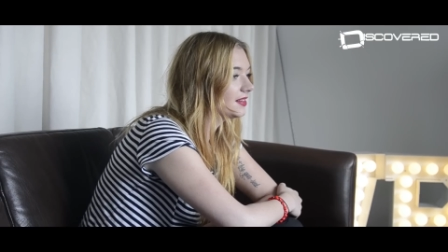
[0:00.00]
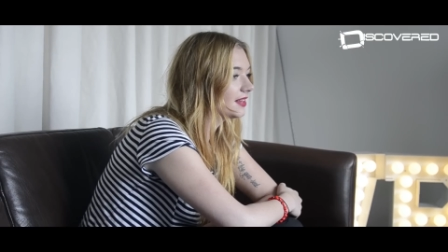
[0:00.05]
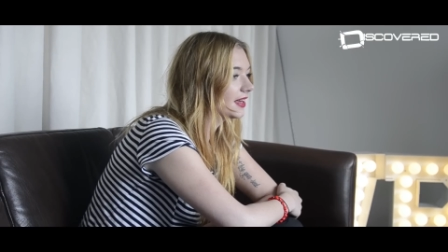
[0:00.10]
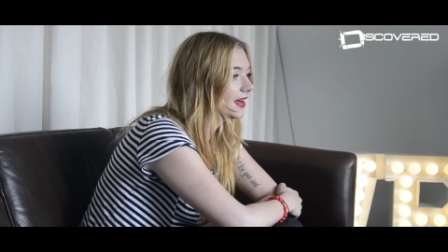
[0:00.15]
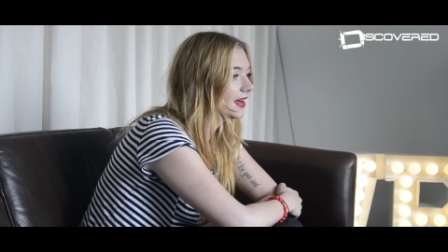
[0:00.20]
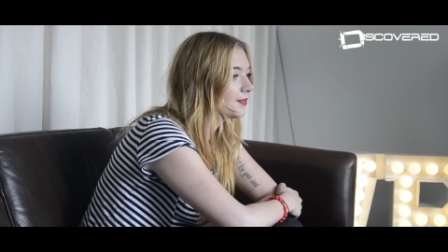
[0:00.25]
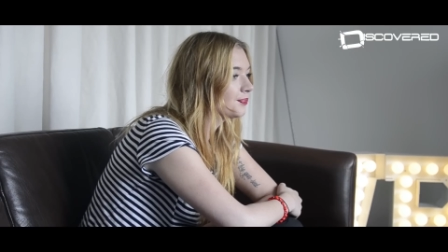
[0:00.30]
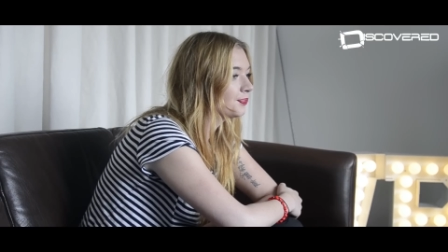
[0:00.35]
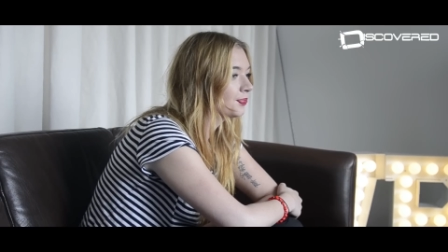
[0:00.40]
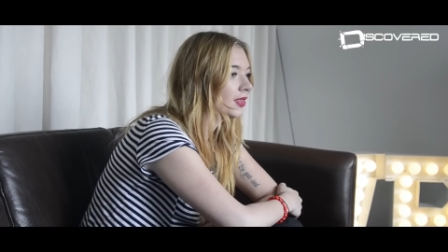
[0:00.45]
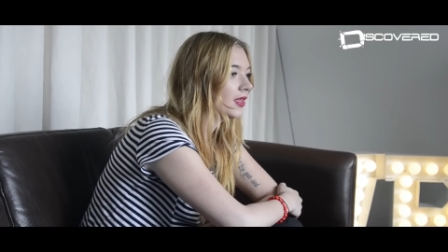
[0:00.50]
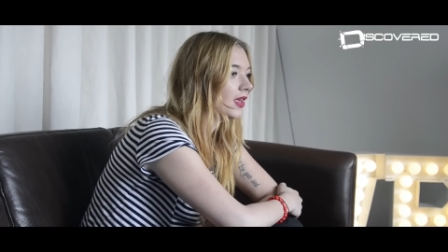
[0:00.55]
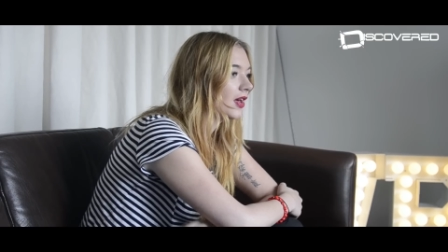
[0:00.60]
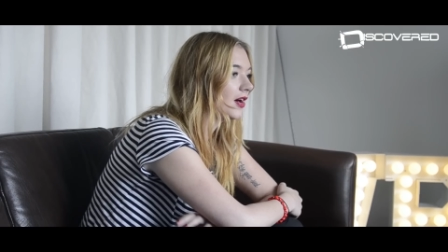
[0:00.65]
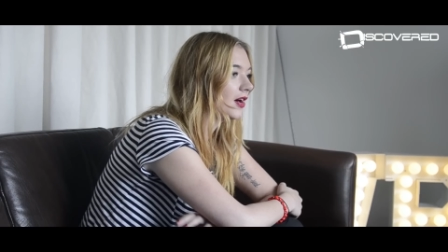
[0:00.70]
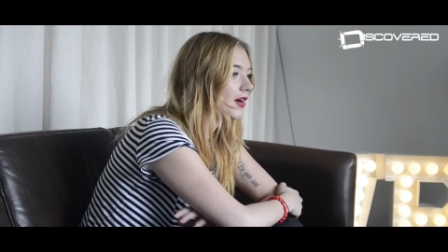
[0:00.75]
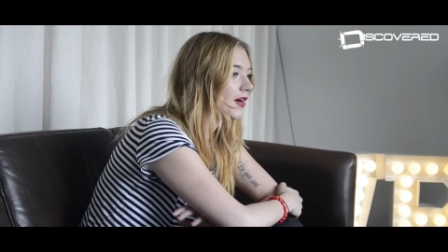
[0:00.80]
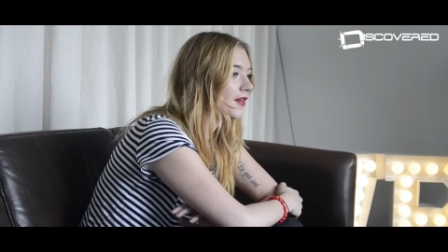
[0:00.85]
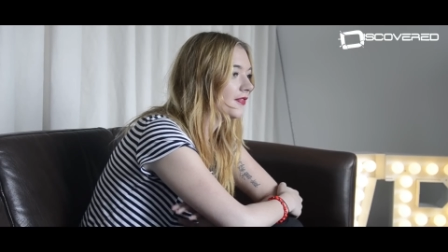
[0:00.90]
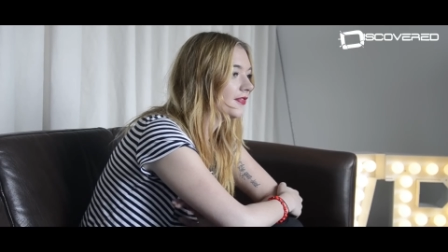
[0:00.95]
singer
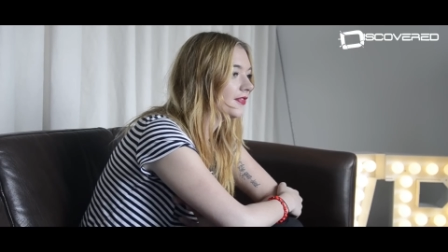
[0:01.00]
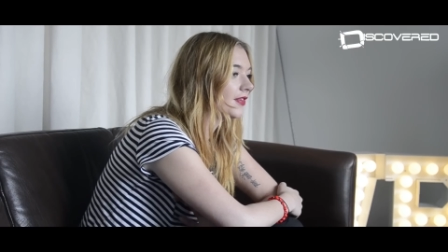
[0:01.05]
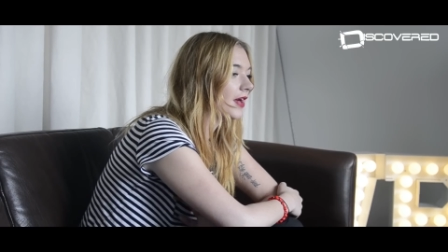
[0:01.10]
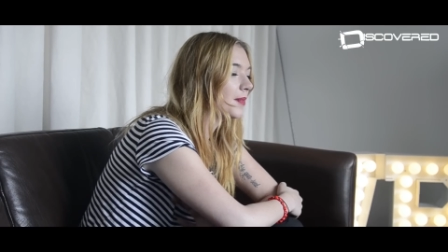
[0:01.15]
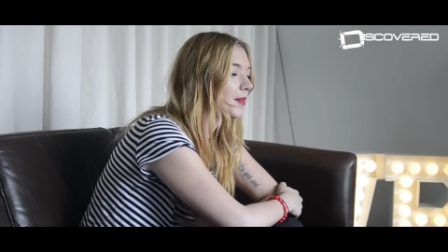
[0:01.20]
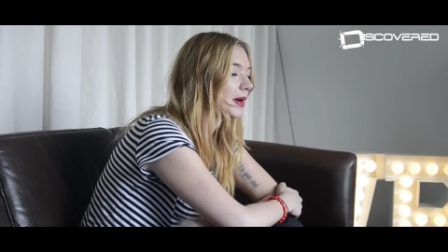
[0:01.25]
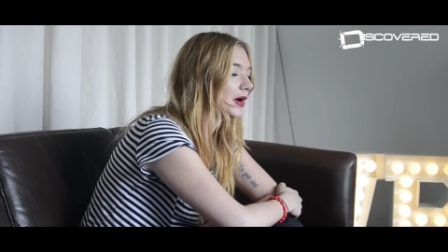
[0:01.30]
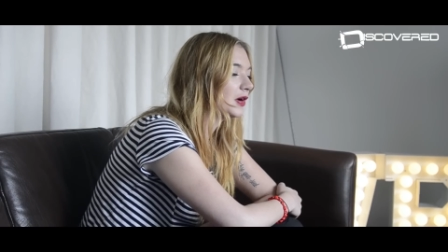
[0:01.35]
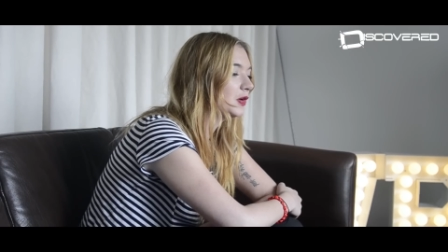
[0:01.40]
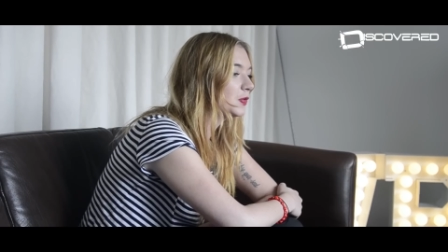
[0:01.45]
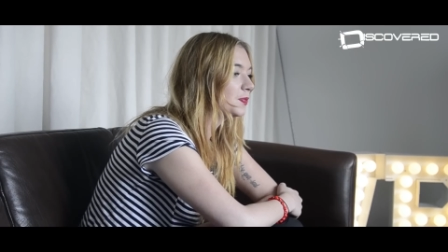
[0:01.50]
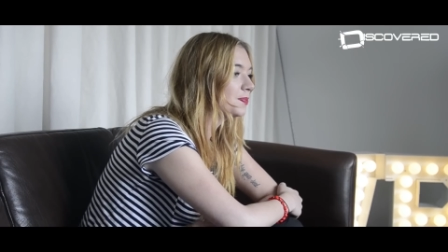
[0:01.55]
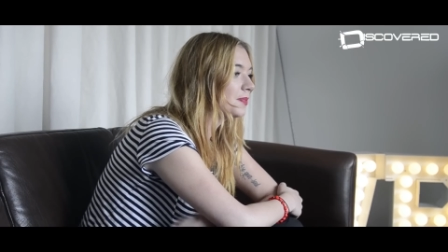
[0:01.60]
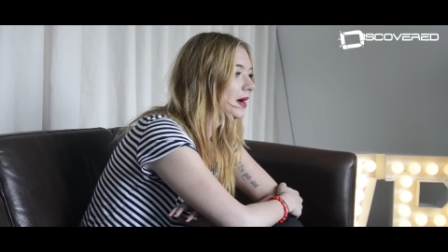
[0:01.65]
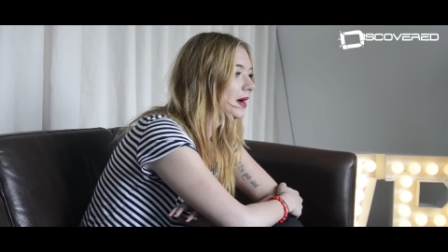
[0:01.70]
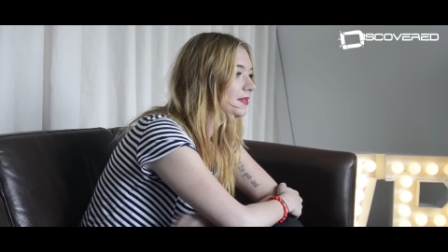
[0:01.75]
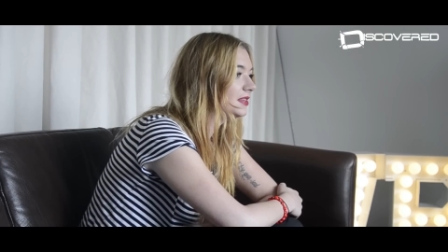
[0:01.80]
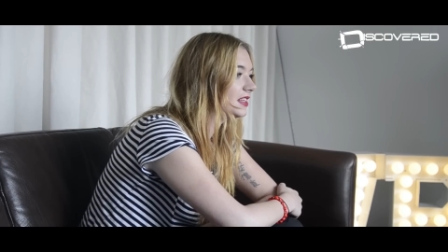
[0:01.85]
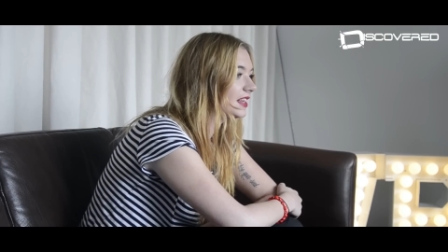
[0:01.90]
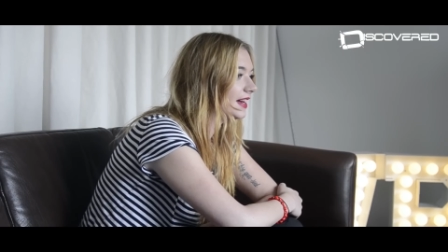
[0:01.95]
of a band called
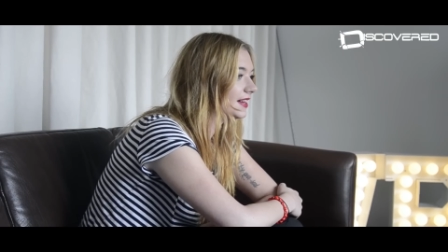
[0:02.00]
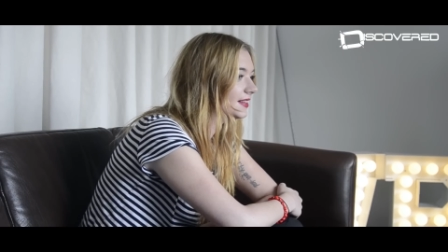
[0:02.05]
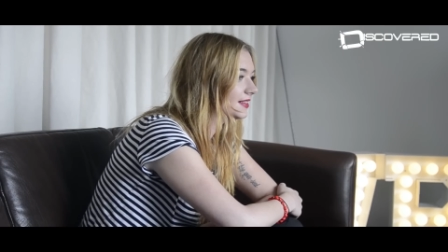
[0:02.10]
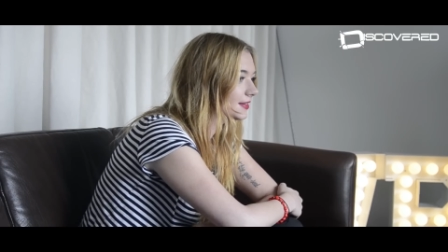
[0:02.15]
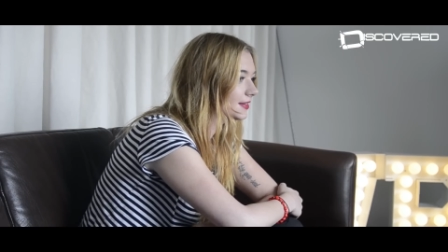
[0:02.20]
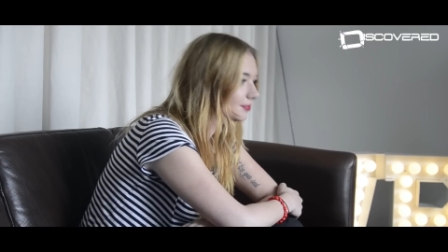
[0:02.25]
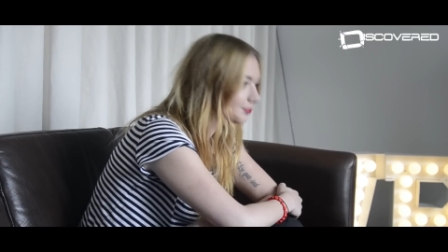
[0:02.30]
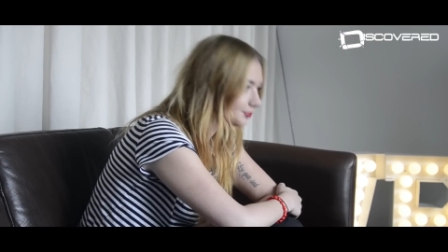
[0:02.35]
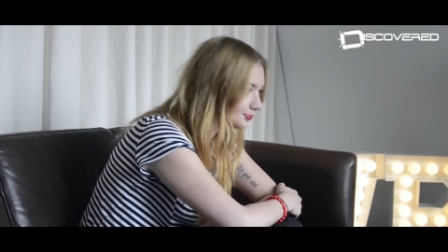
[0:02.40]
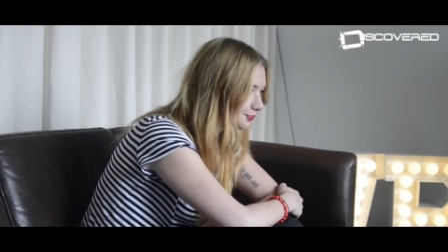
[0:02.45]
Marmozets.